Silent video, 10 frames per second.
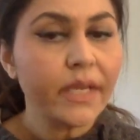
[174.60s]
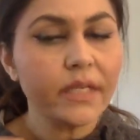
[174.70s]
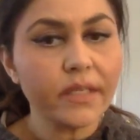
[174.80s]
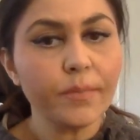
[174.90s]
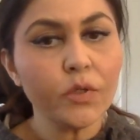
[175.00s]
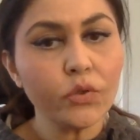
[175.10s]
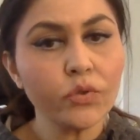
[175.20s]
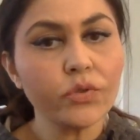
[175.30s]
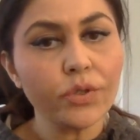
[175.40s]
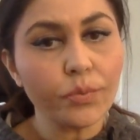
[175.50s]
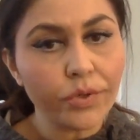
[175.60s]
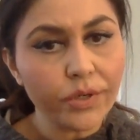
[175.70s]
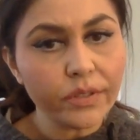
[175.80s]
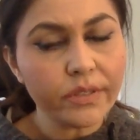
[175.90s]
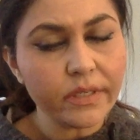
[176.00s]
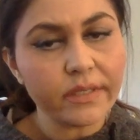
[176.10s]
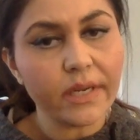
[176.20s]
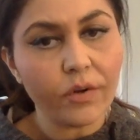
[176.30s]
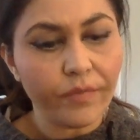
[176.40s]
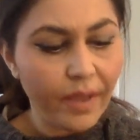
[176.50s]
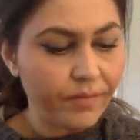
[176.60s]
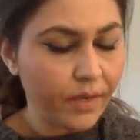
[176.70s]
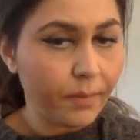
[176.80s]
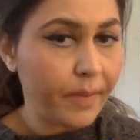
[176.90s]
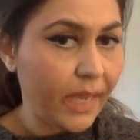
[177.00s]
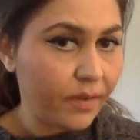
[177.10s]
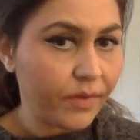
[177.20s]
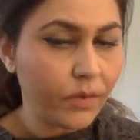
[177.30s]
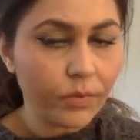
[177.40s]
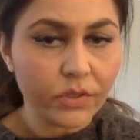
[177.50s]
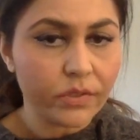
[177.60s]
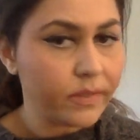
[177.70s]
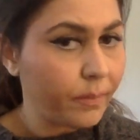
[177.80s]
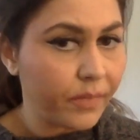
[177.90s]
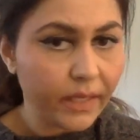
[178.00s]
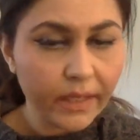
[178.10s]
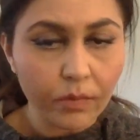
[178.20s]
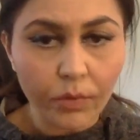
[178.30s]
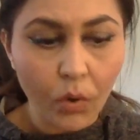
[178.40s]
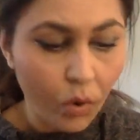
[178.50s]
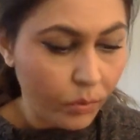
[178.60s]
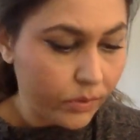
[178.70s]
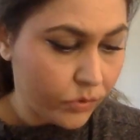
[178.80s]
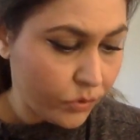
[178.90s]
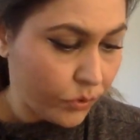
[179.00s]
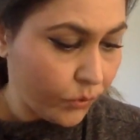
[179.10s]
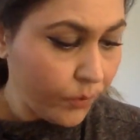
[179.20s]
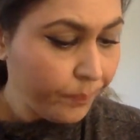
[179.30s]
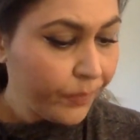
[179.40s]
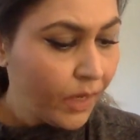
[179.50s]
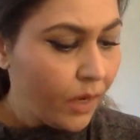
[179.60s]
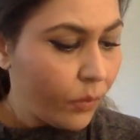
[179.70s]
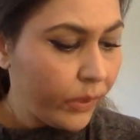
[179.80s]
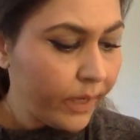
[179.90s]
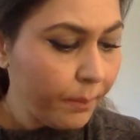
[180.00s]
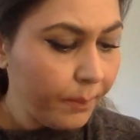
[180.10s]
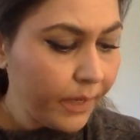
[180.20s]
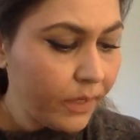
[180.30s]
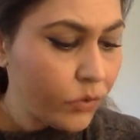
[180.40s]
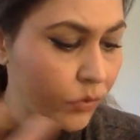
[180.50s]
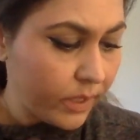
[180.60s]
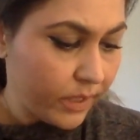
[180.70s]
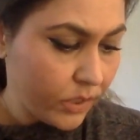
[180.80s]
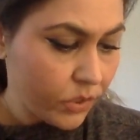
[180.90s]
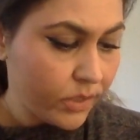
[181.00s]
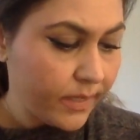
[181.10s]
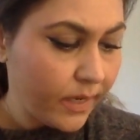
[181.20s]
he's able to use the words instead of having a behavior, which is something that we always do. We compared two conditions,